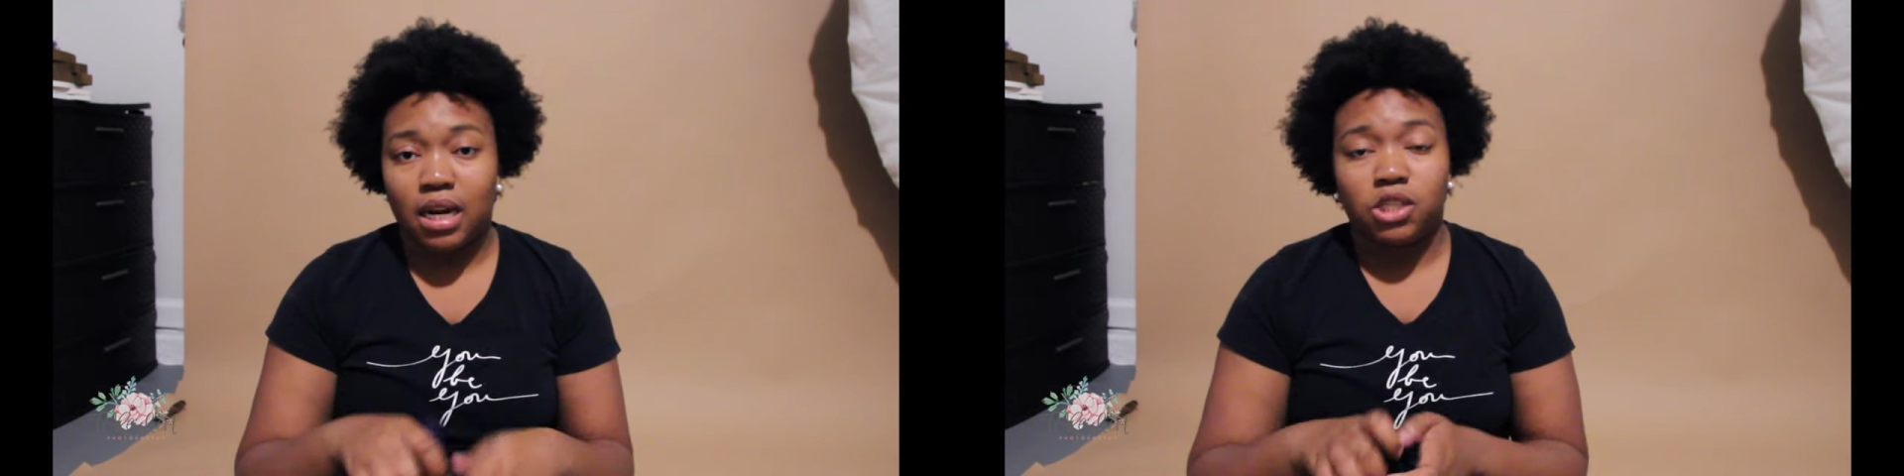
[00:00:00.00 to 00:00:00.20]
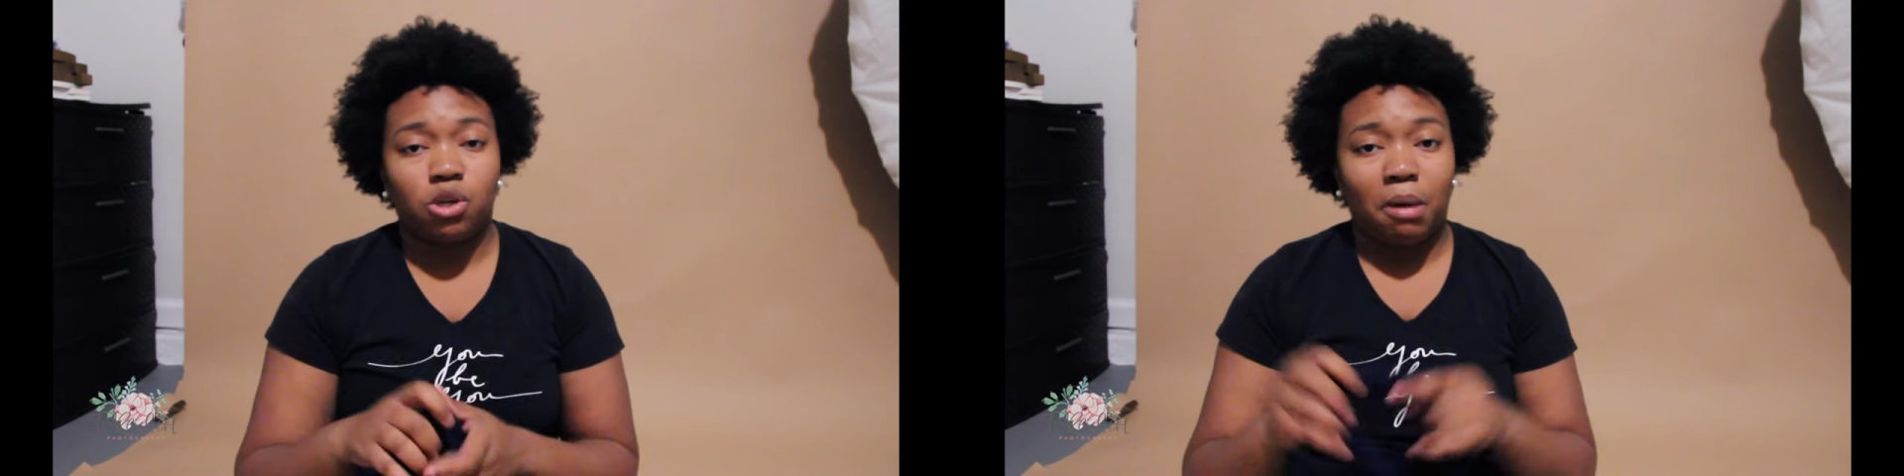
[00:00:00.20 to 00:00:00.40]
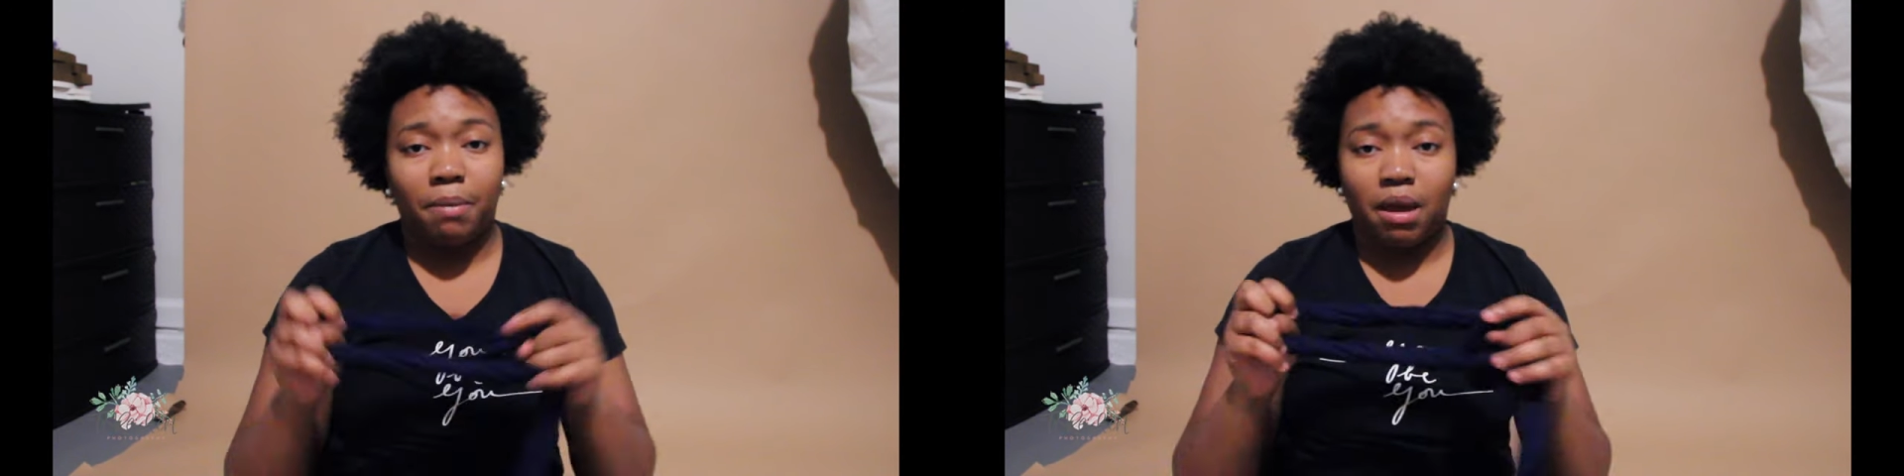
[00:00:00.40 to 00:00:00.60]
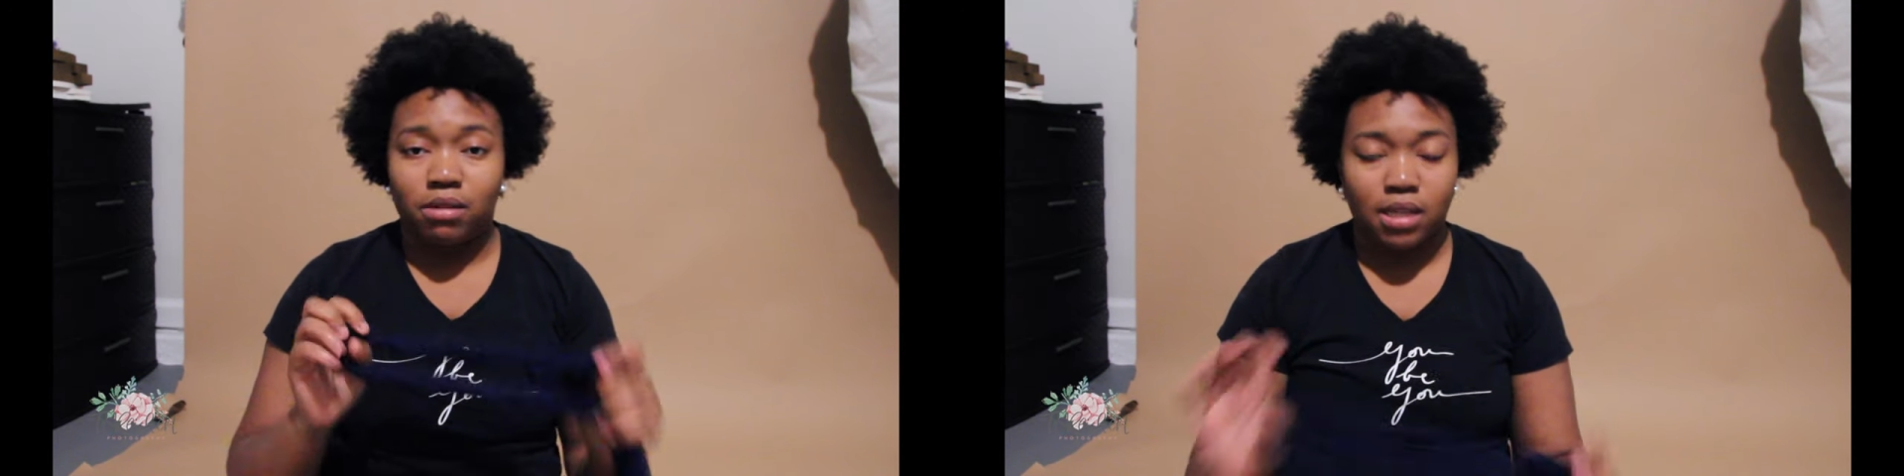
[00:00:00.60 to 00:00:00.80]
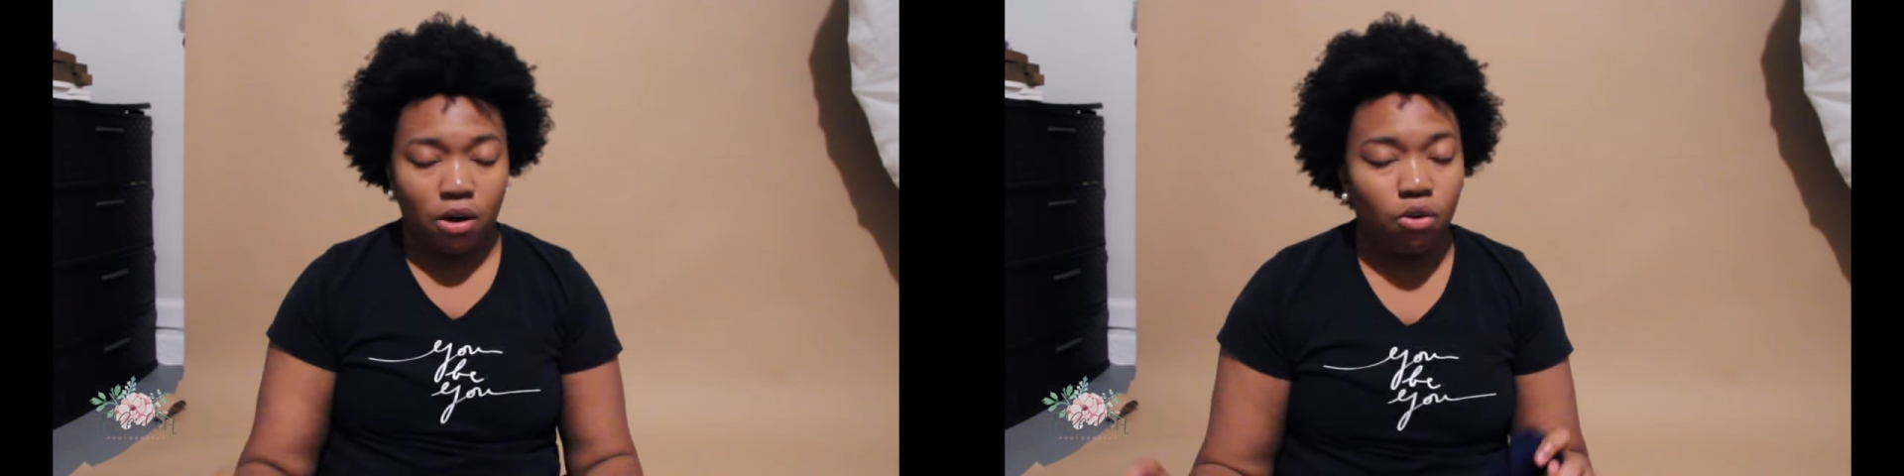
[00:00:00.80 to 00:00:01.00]
And I show my
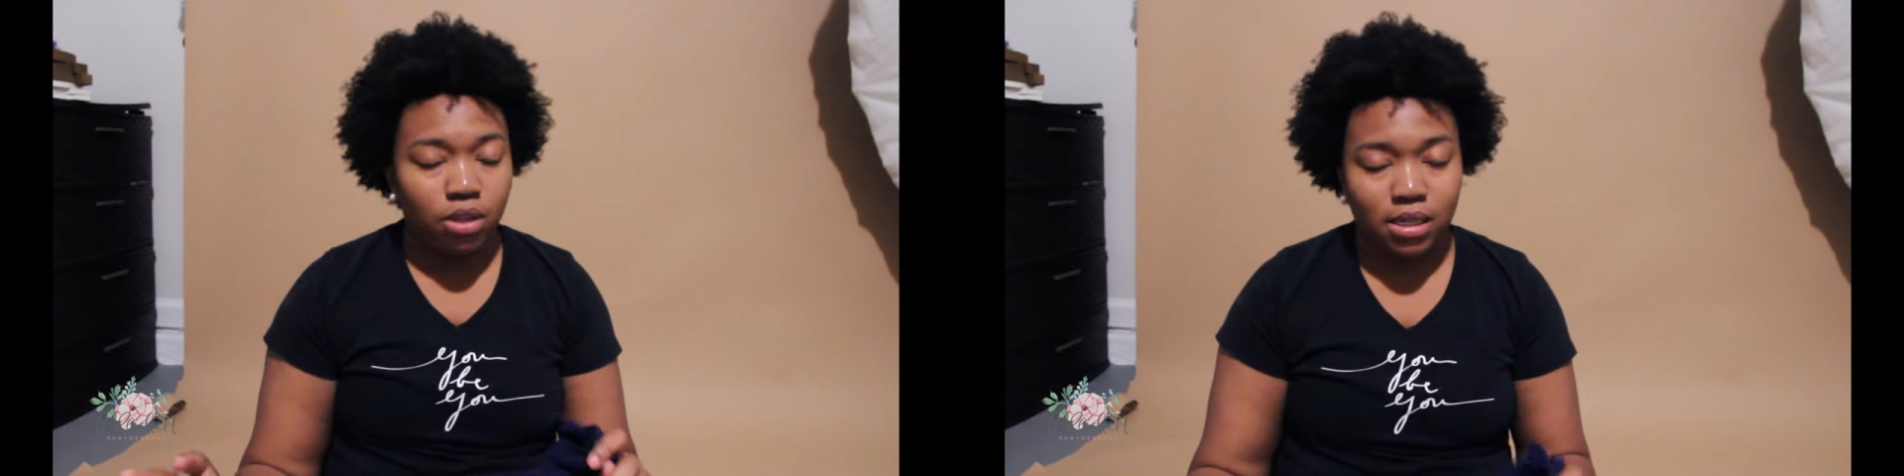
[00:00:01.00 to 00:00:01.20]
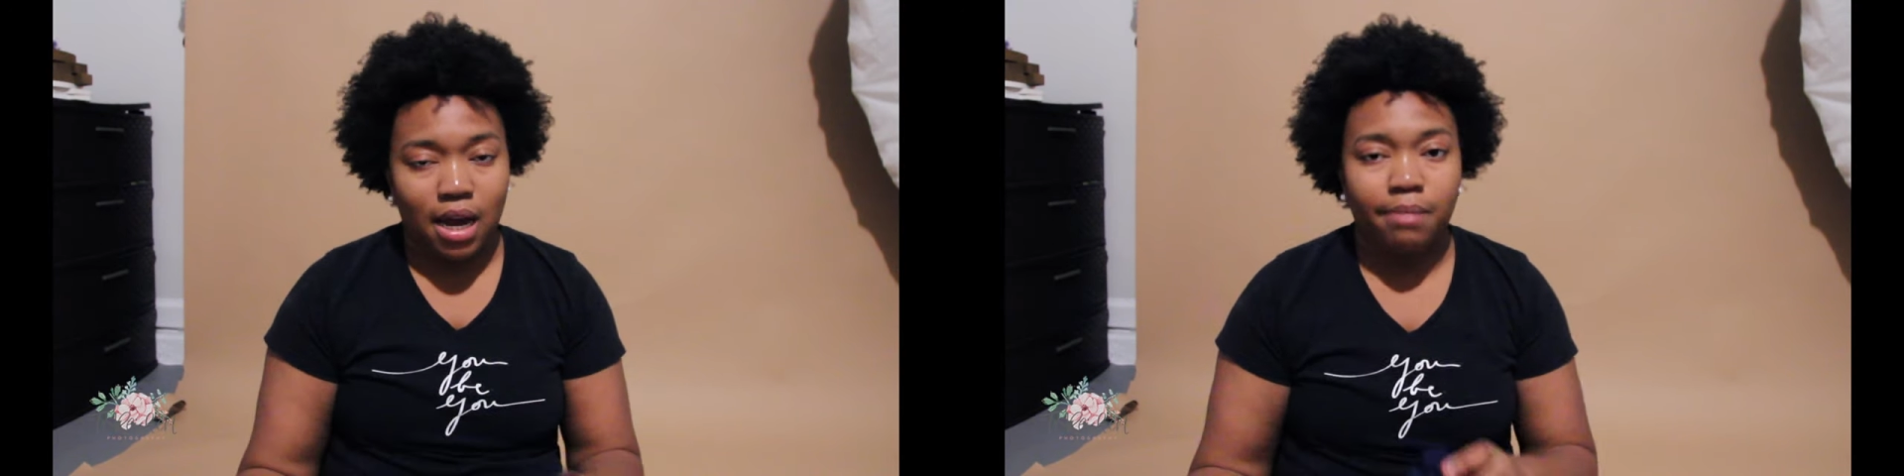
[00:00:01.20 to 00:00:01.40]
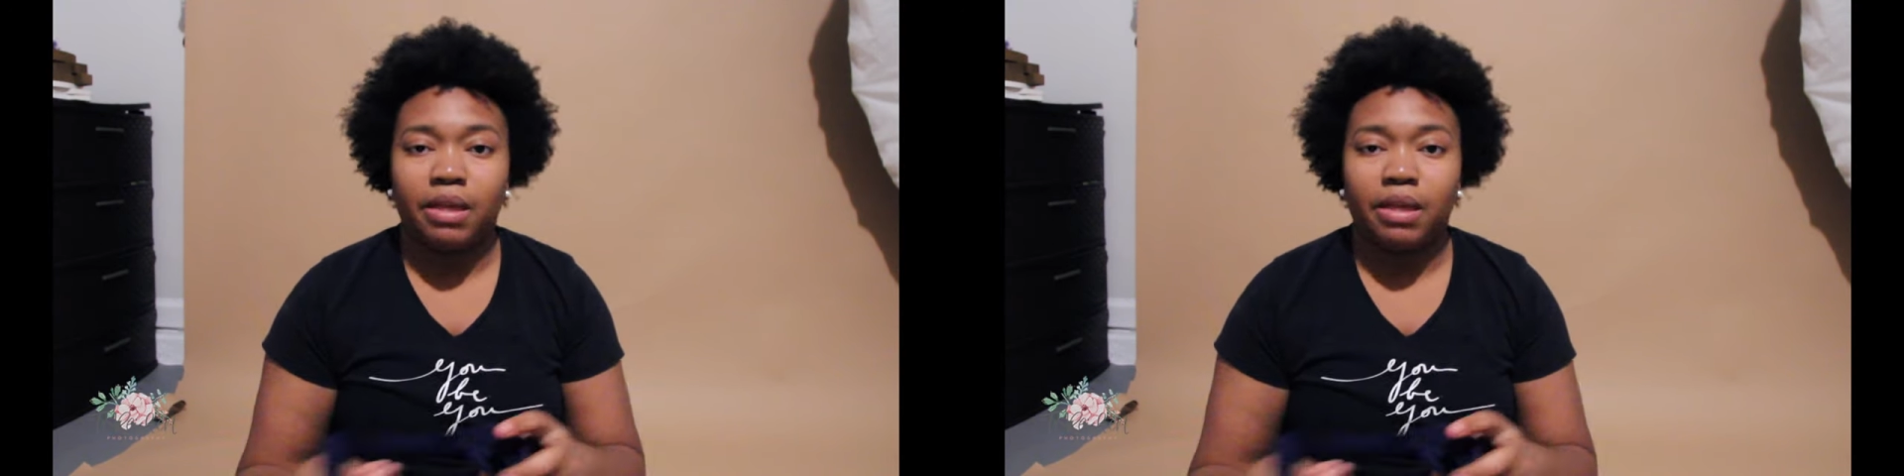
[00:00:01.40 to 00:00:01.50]
parents that all the time,